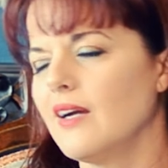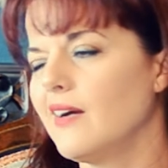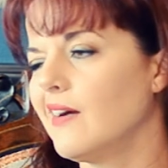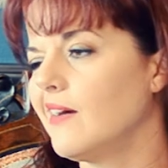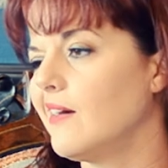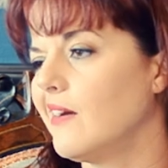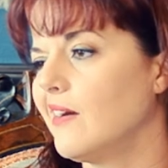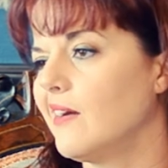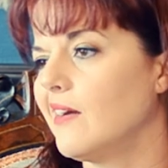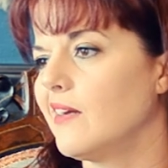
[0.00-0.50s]

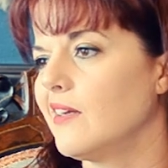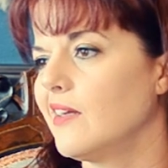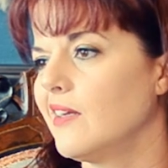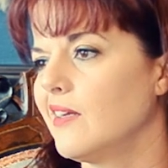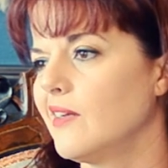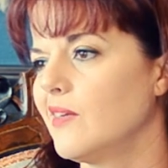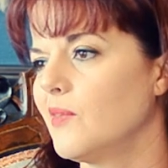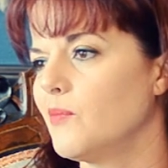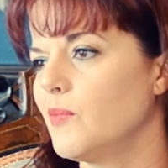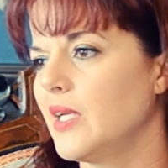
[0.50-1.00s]

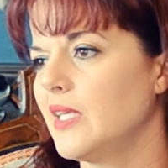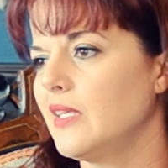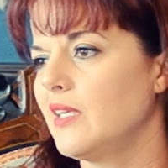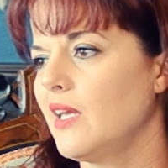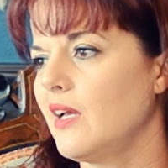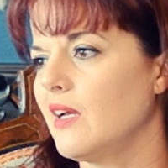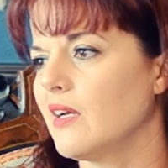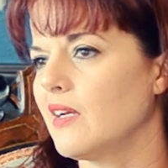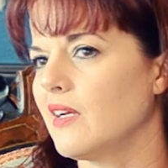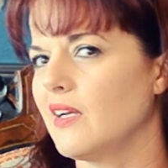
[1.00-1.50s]
But
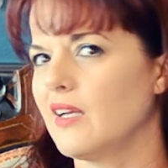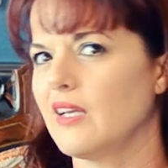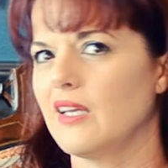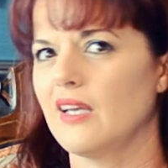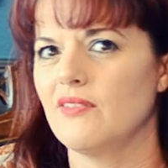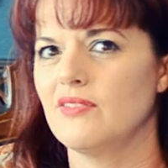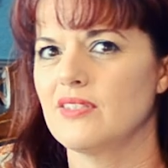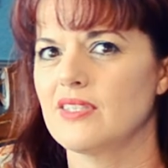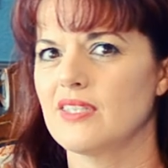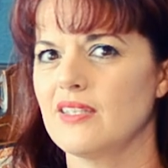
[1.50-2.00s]
yeah, I
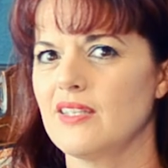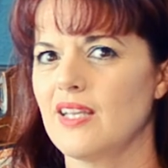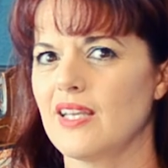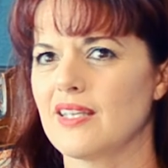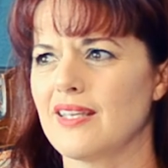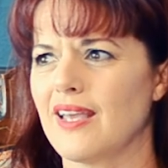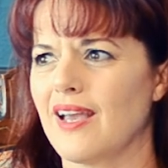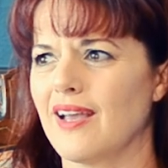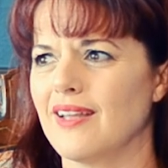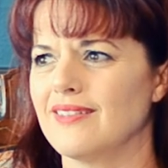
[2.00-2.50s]
haven't done
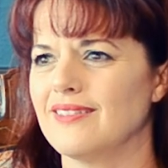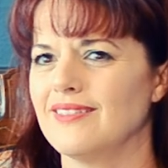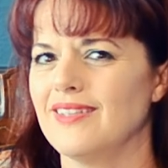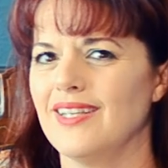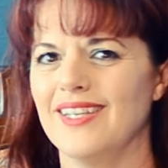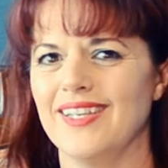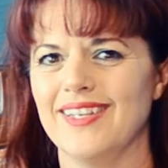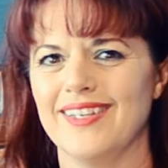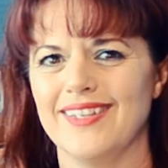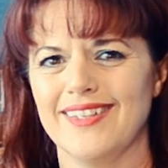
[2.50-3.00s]
that yet.
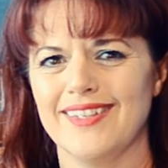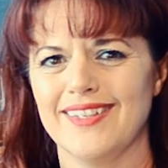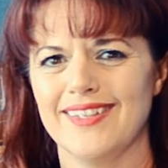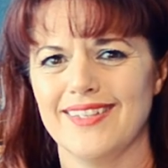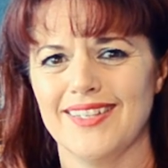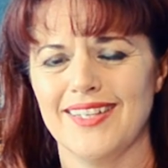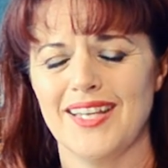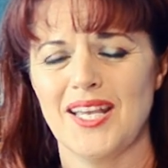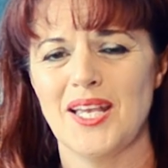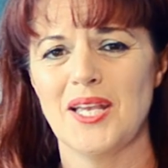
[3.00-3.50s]

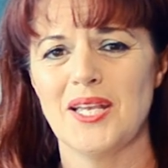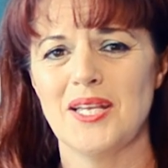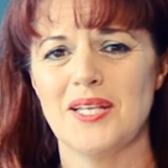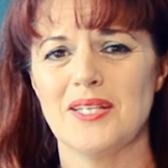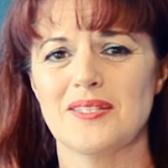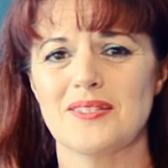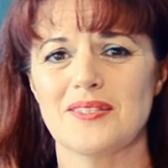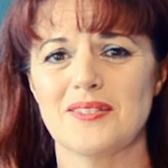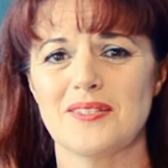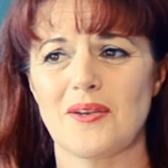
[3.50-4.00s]

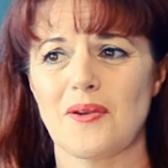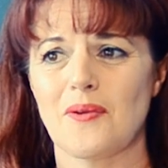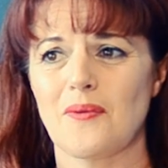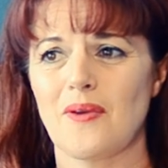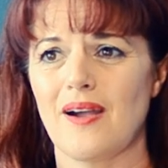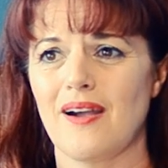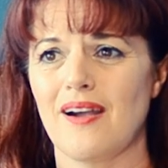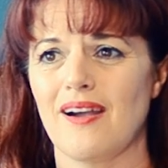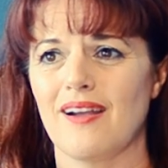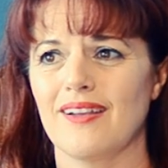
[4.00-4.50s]

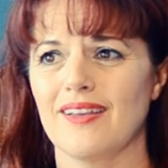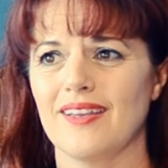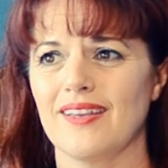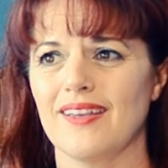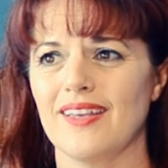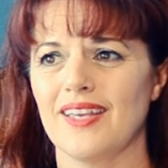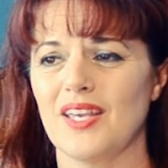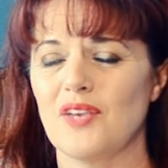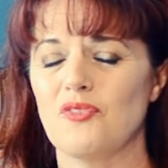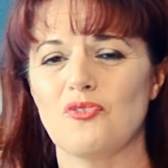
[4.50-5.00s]
So
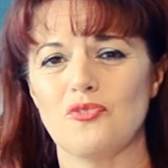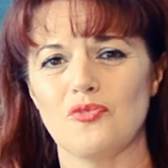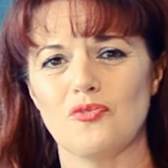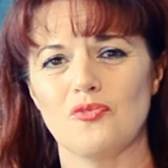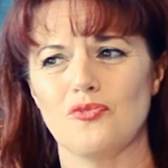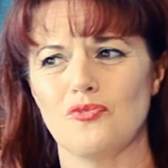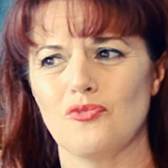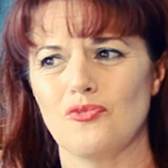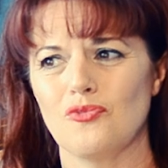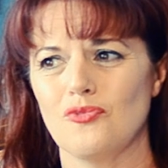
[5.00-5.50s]
if
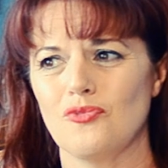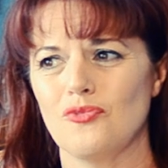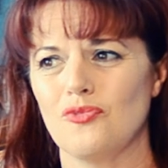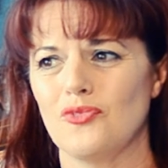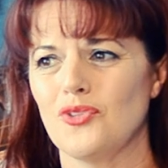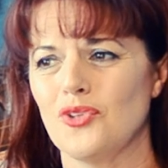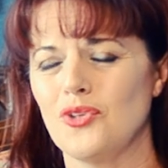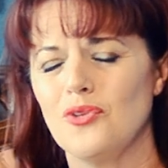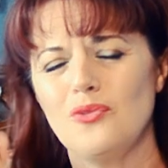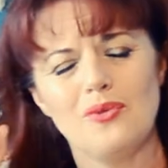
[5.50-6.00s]

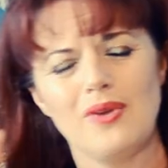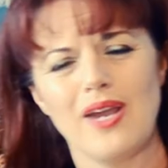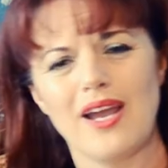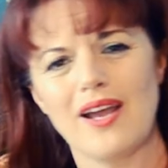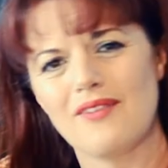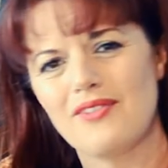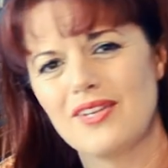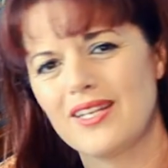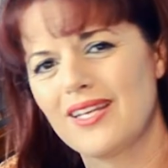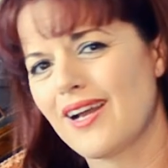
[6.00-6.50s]
you
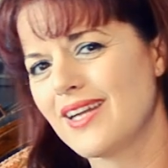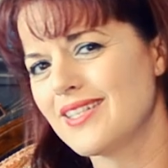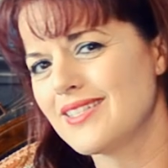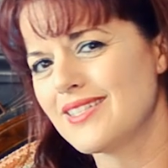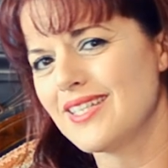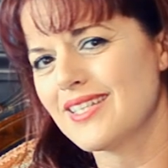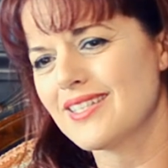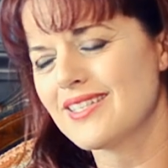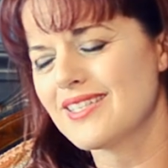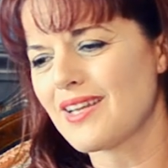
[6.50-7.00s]
have any
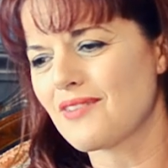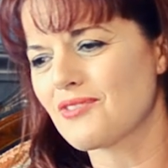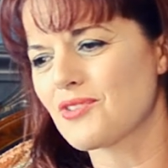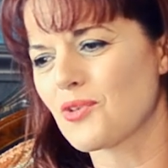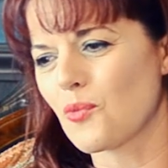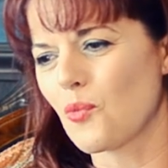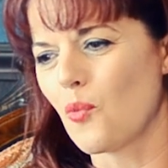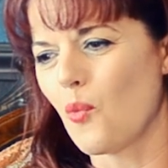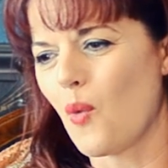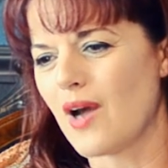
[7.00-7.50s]
ideas
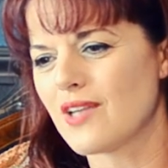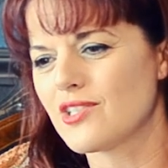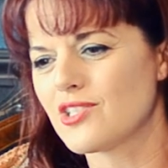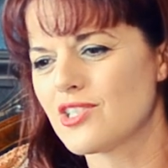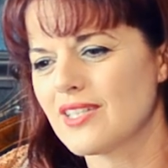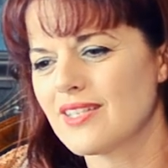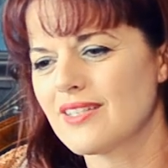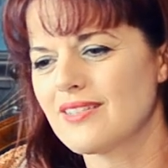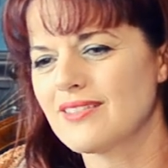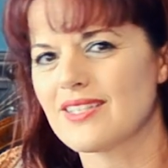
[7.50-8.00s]
after
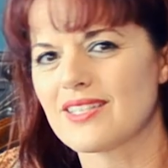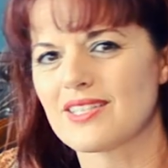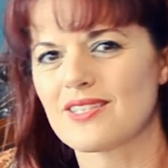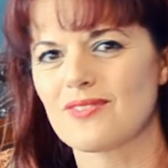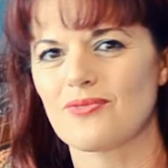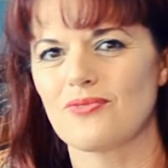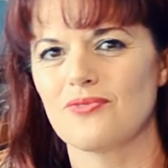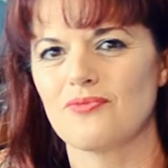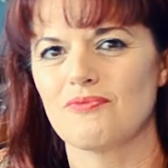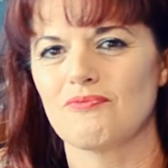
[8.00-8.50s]
watching
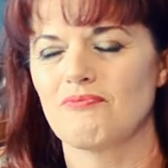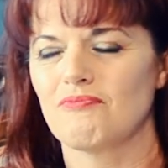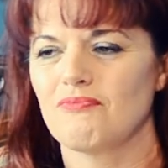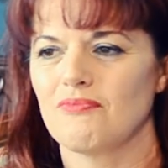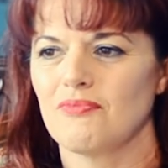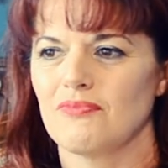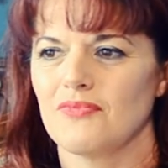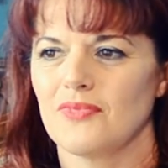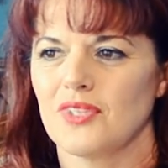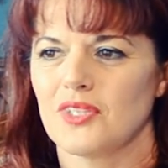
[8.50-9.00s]
this
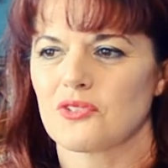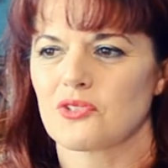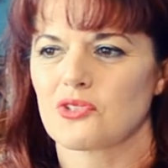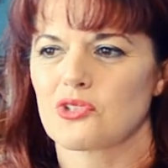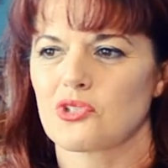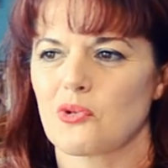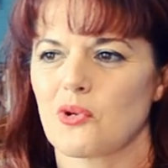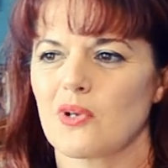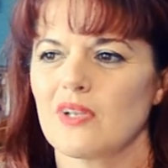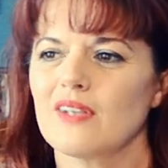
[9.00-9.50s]
little
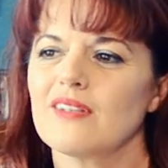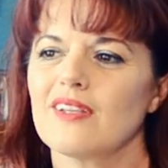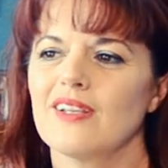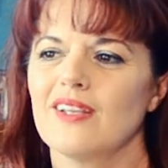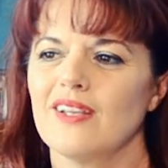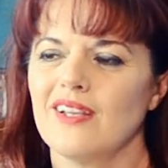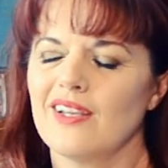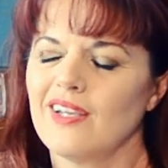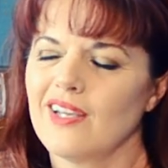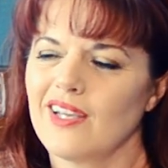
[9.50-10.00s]
short,
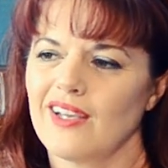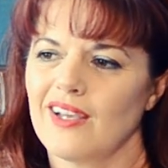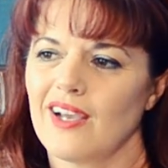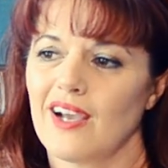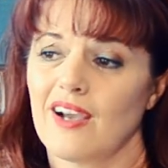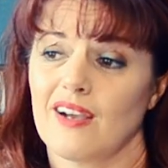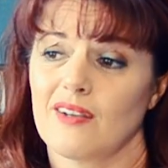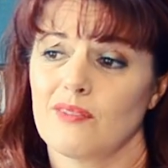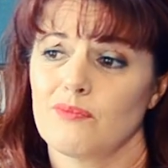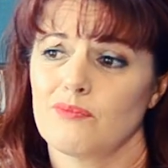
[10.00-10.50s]

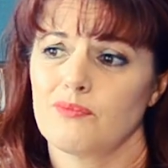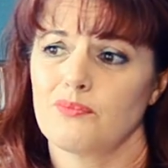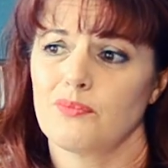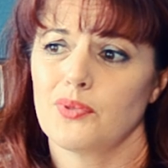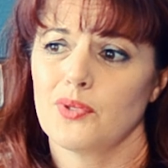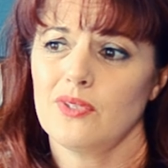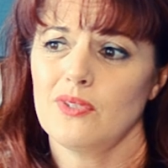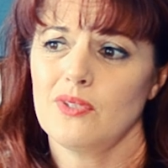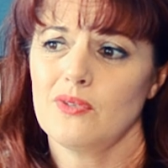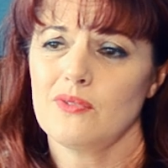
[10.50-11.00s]

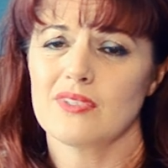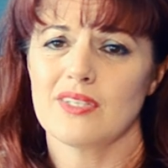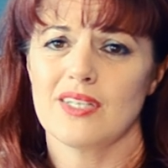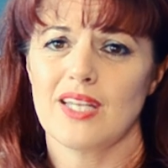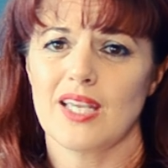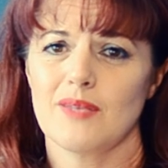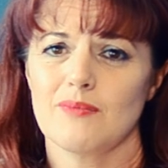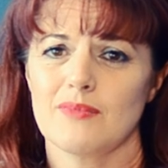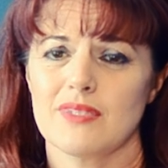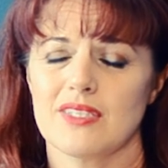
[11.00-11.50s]
put those
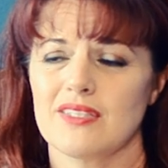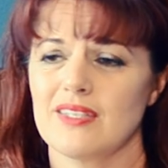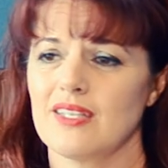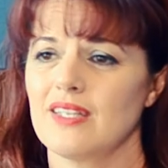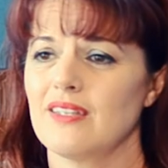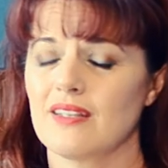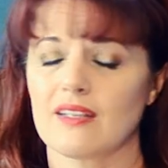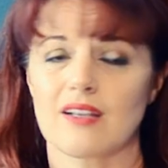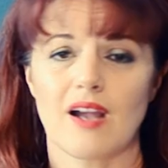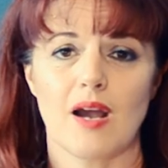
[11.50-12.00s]
names
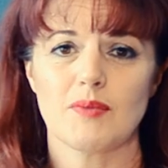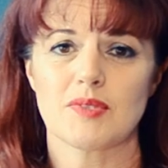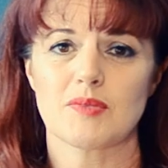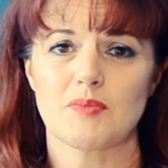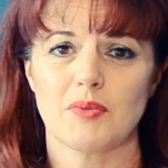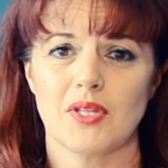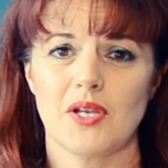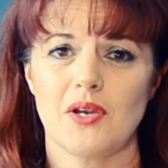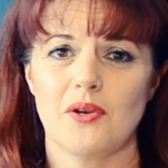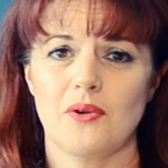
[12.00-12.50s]
in the comments
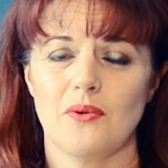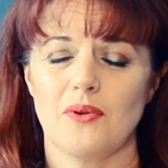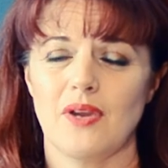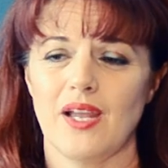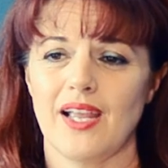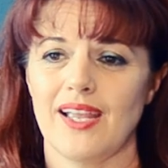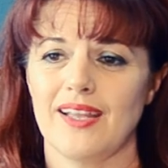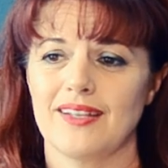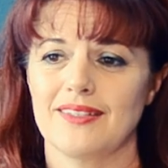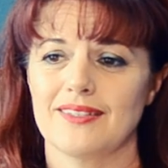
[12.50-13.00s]
below
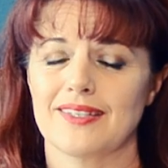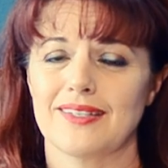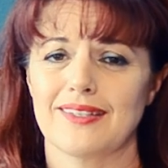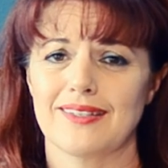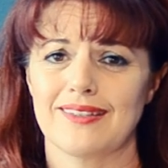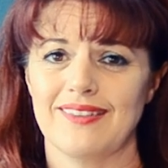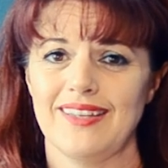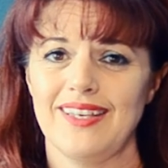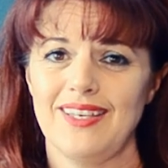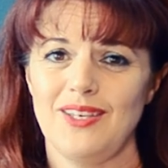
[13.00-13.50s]
and
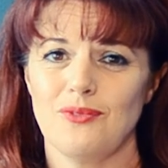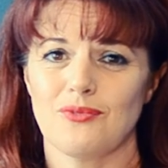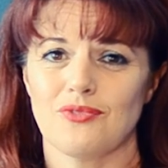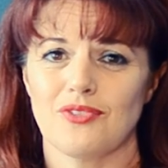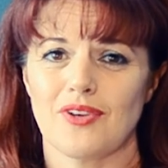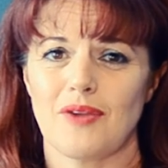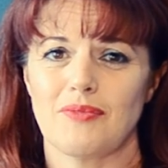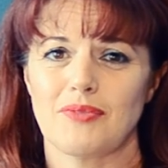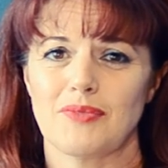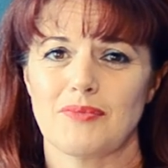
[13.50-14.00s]
thank you
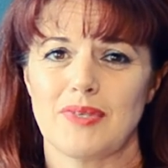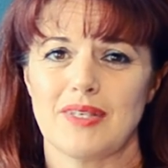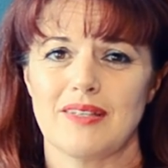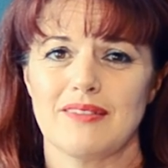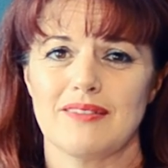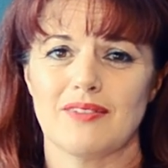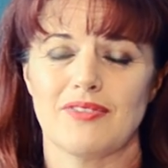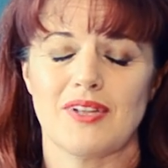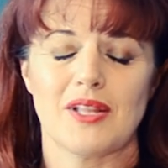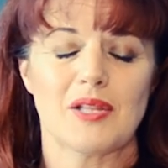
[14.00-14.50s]
for helping me
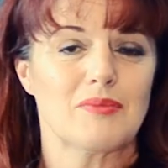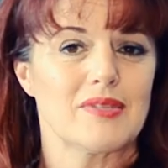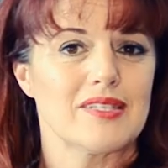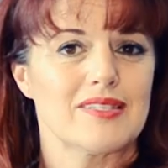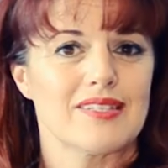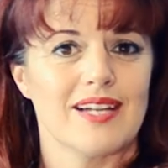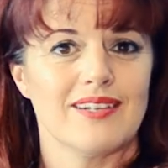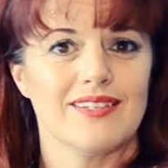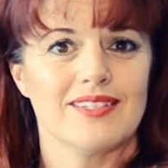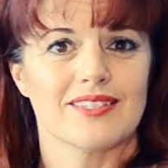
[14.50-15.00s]
develop
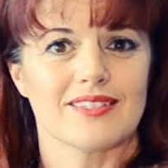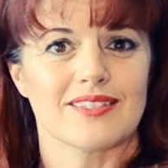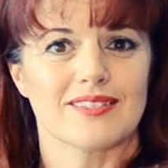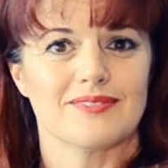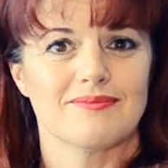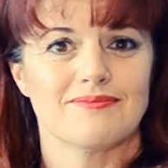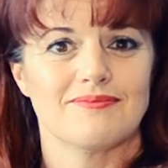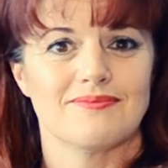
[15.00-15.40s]
this character.